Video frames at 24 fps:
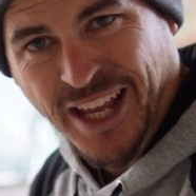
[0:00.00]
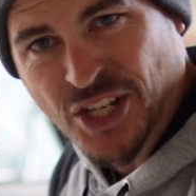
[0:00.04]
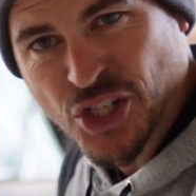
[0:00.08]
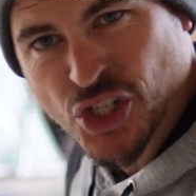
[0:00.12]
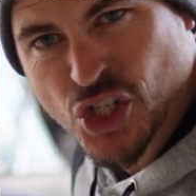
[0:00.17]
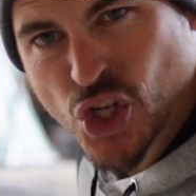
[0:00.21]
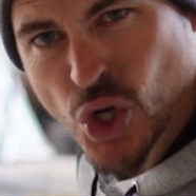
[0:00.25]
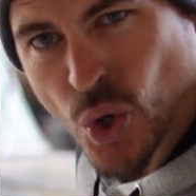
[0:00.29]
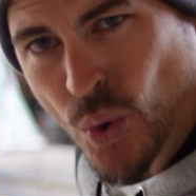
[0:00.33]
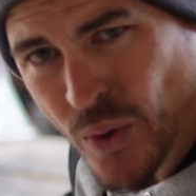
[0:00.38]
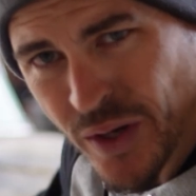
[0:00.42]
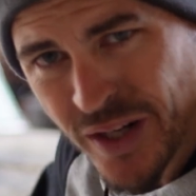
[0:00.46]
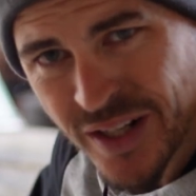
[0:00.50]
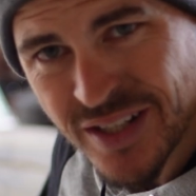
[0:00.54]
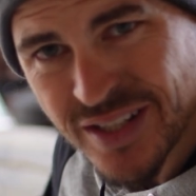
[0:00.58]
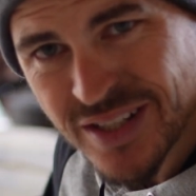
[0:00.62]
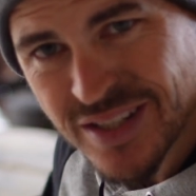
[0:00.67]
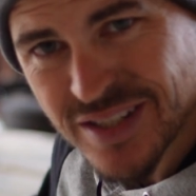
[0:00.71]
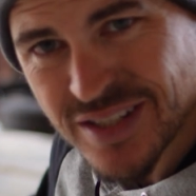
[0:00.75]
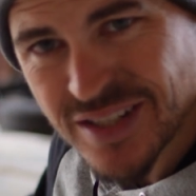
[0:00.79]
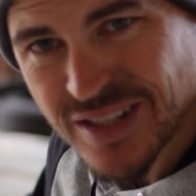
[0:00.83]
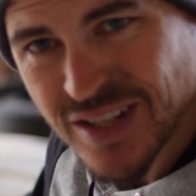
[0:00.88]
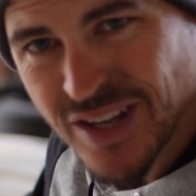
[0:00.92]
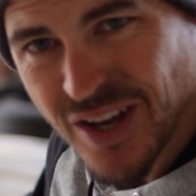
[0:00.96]
And join
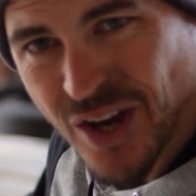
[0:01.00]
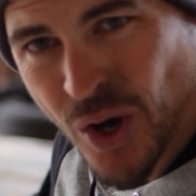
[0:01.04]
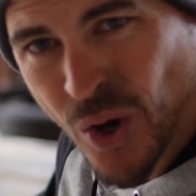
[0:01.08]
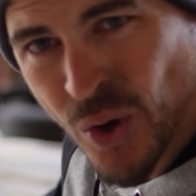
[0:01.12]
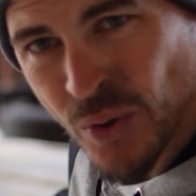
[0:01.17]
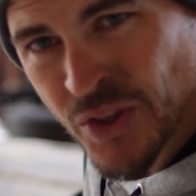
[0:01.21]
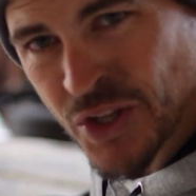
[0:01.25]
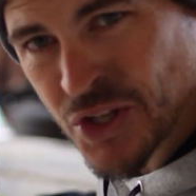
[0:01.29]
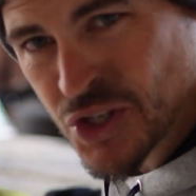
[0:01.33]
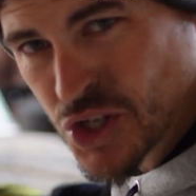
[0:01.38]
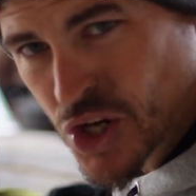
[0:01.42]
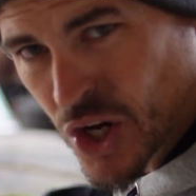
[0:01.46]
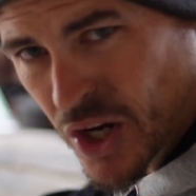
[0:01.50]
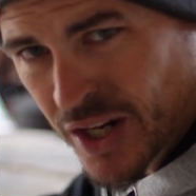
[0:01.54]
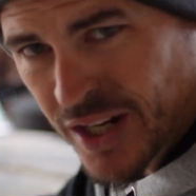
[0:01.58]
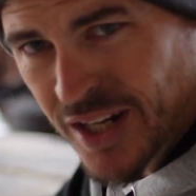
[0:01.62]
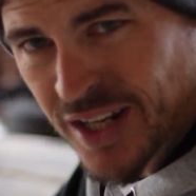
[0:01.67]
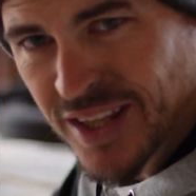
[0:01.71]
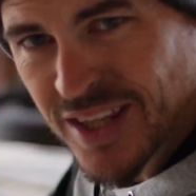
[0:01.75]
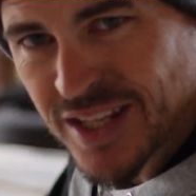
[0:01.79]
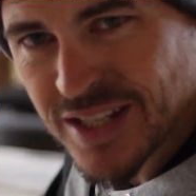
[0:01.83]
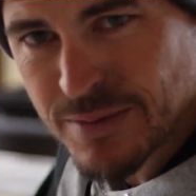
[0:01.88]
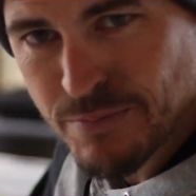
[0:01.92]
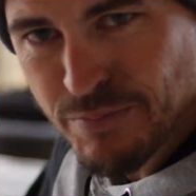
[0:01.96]
us on the journey
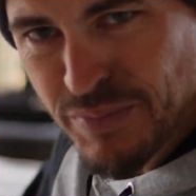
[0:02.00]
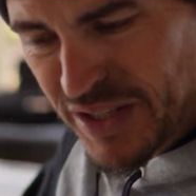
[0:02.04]
of this